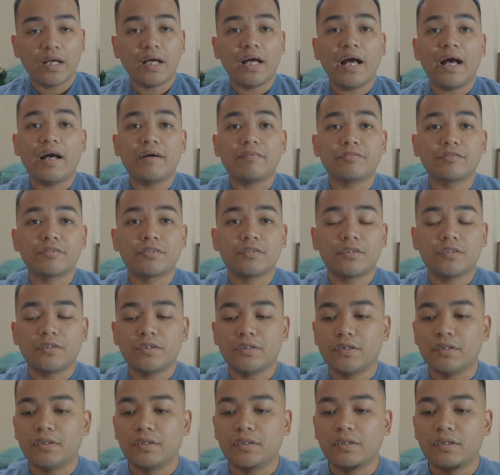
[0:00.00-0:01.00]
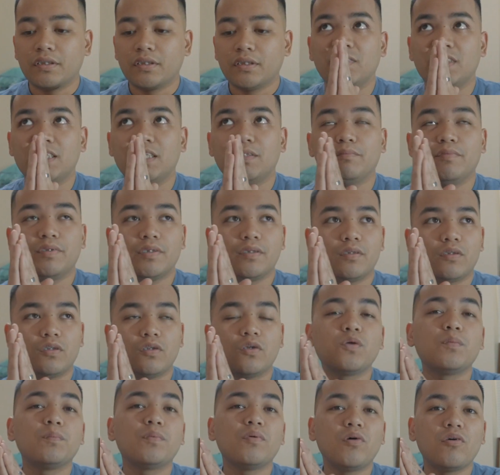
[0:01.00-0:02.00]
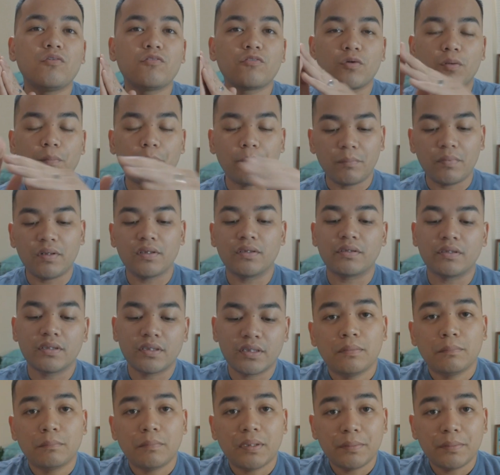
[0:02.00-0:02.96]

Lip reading: After, what's it been? A little bit over a month.